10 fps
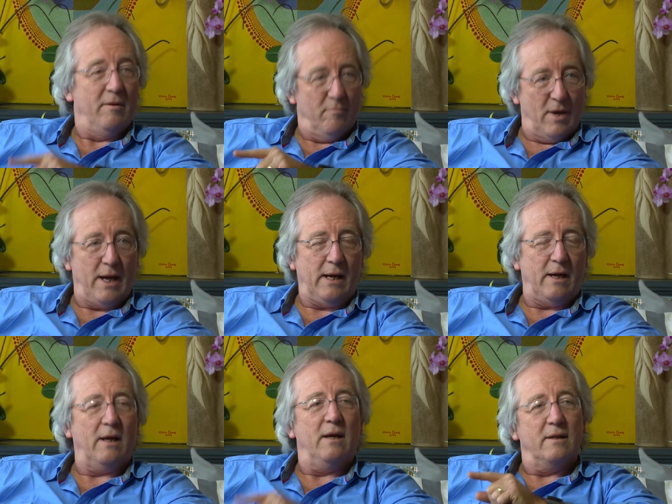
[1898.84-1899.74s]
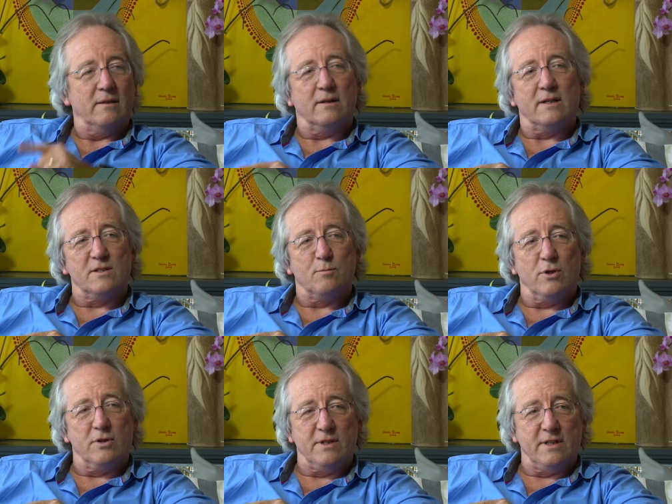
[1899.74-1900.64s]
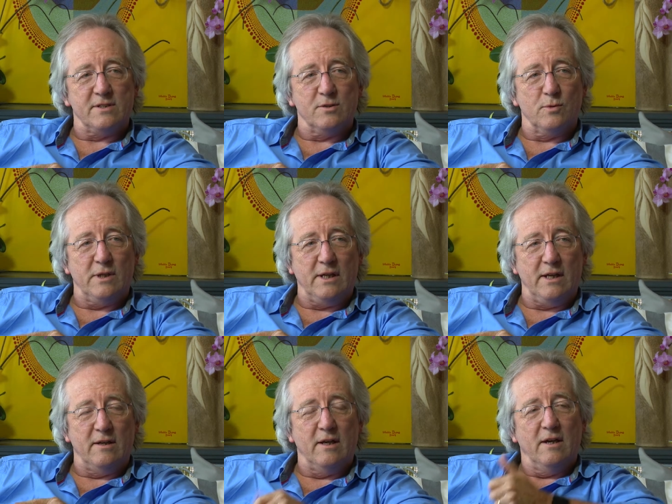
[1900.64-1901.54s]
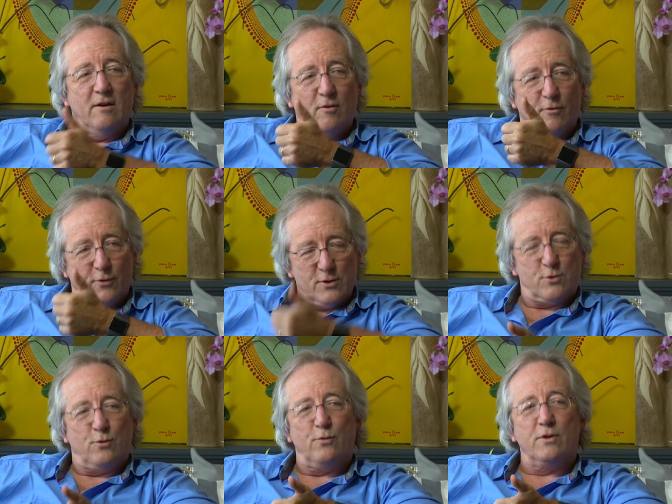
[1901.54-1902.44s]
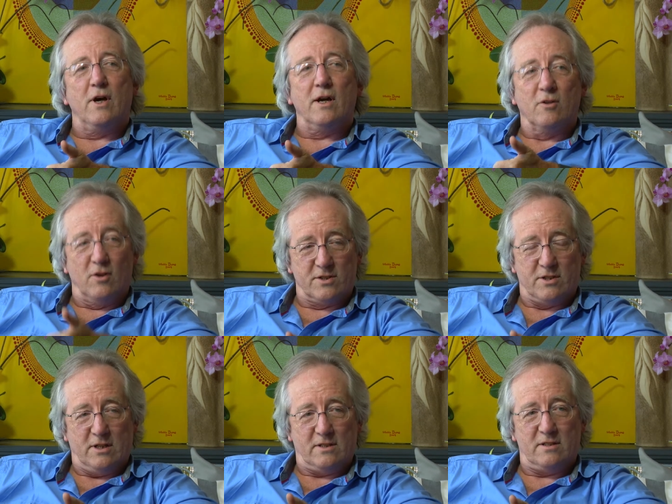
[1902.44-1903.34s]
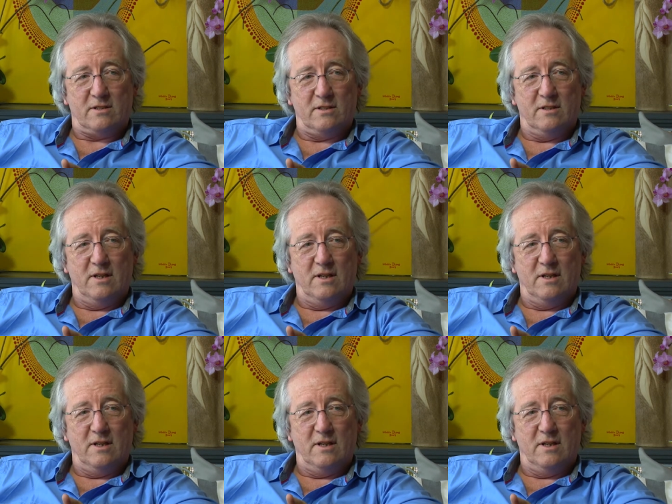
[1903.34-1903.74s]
make the kinds of proteins that we need, first off for diagnostics